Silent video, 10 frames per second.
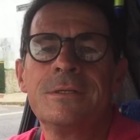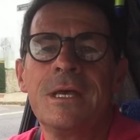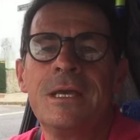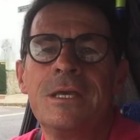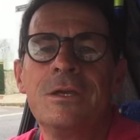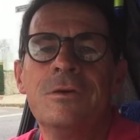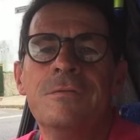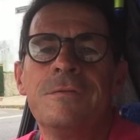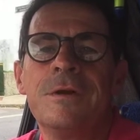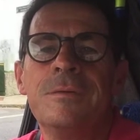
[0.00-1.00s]
Thank you
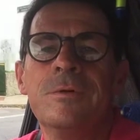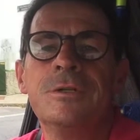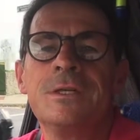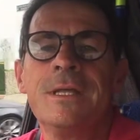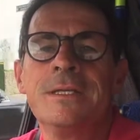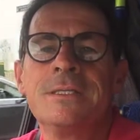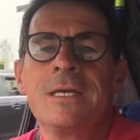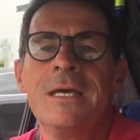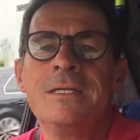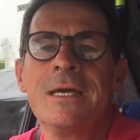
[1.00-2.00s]
very much. And that's
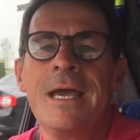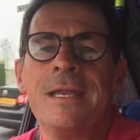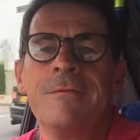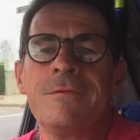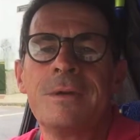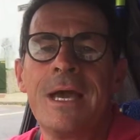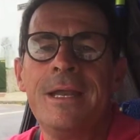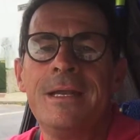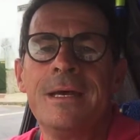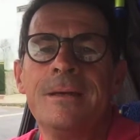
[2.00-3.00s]
uh, Diana from
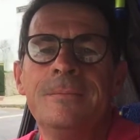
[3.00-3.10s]
Canada.